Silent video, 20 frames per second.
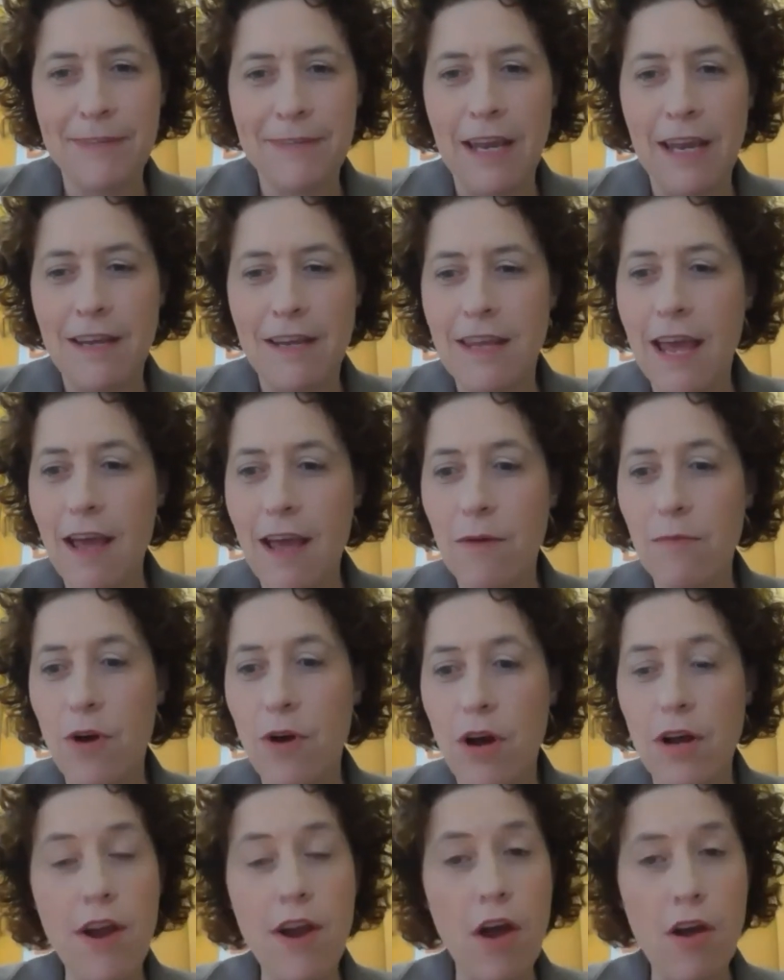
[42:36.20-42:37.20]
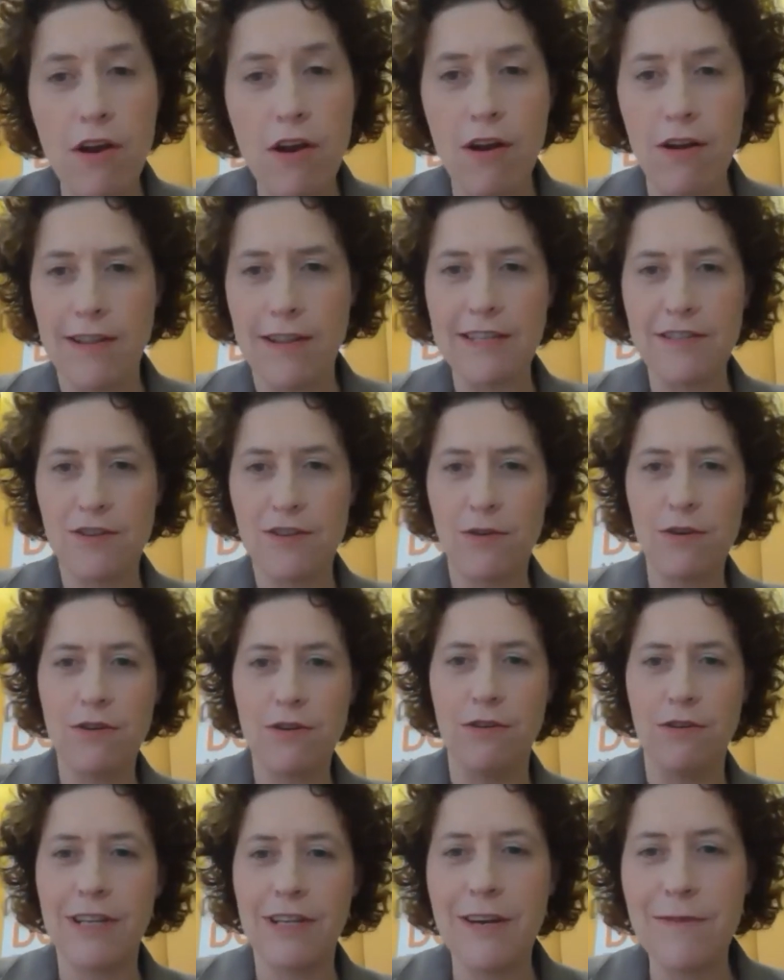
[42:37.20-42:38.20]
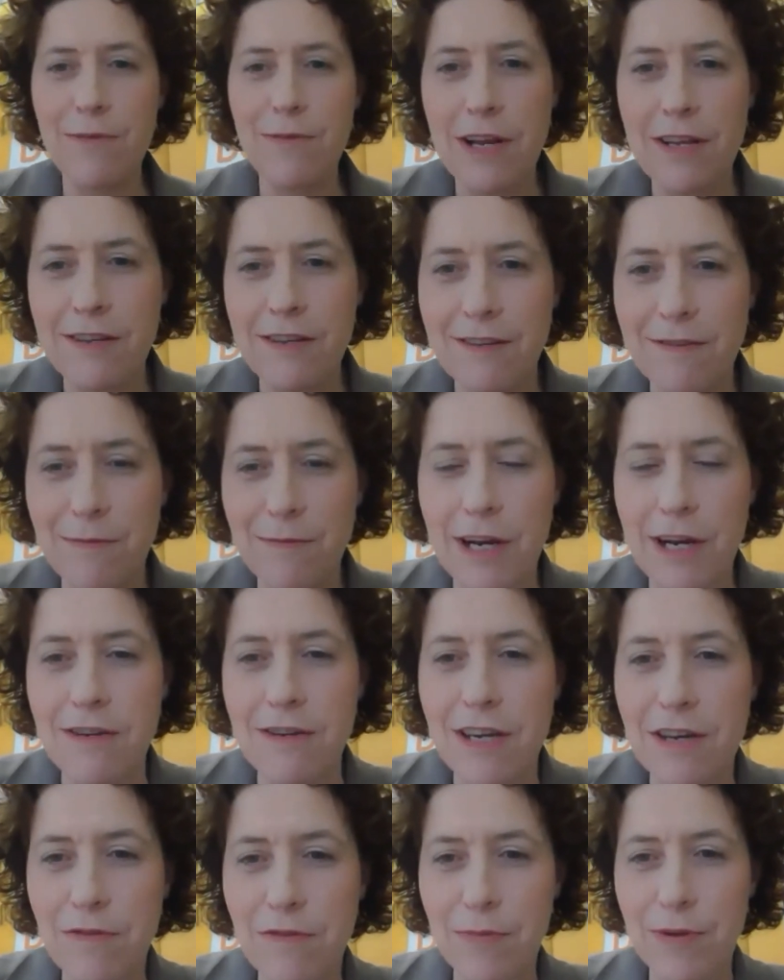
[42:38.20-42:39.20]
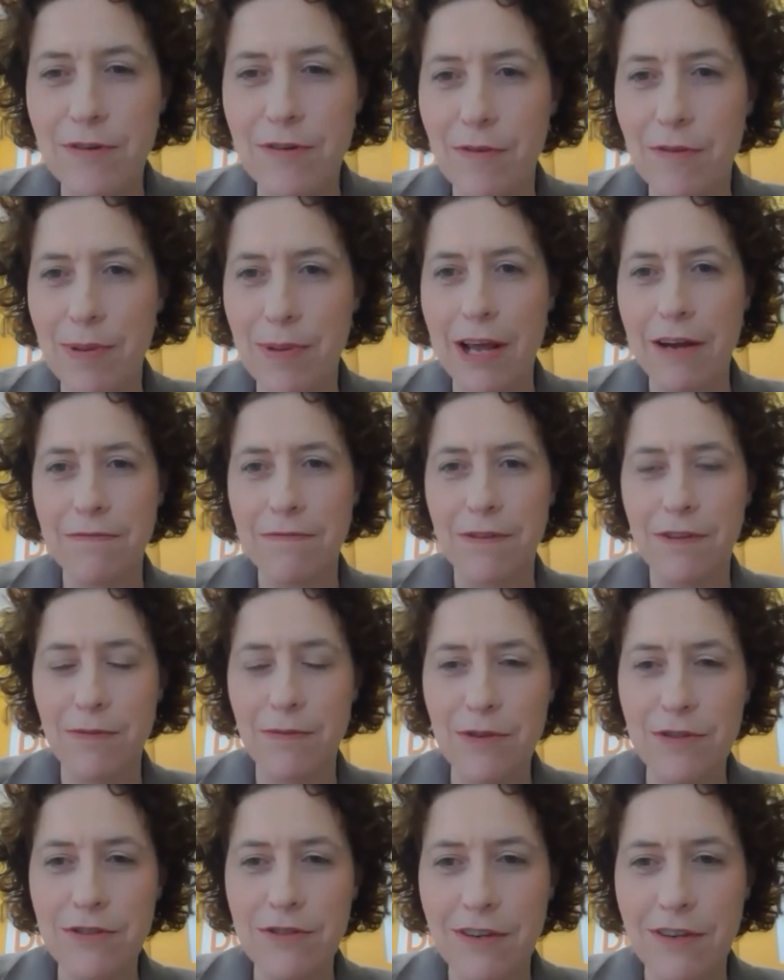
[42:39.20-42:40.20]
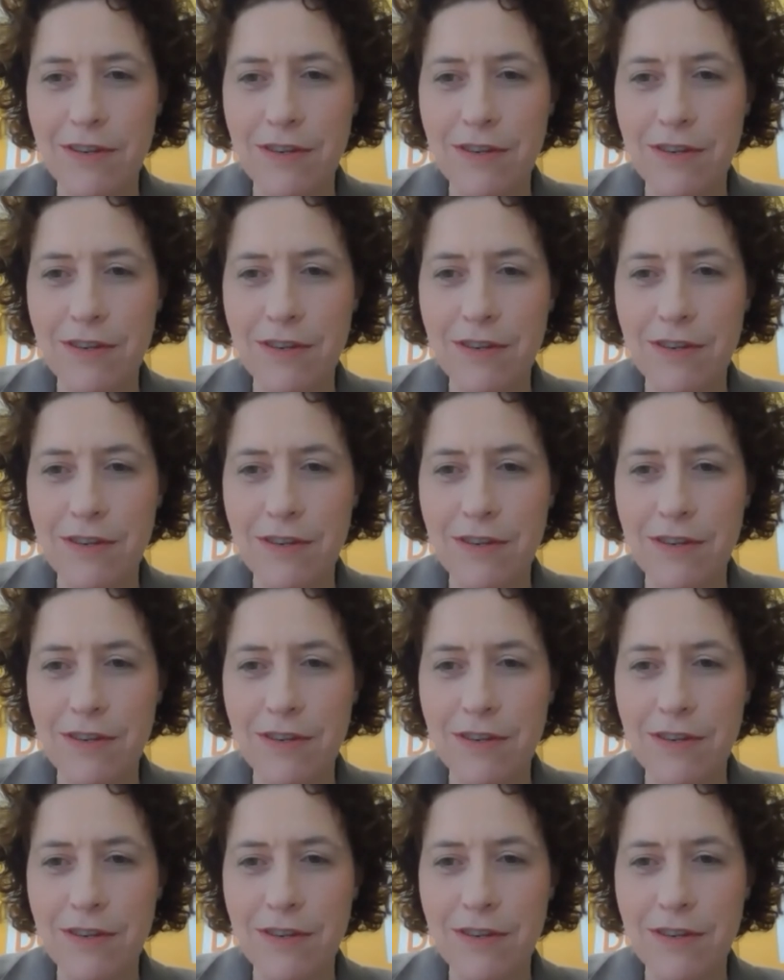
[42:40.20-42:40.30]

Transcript: Yeah, well, no, that's your call. Why don't you give a bit of a plug for the musos?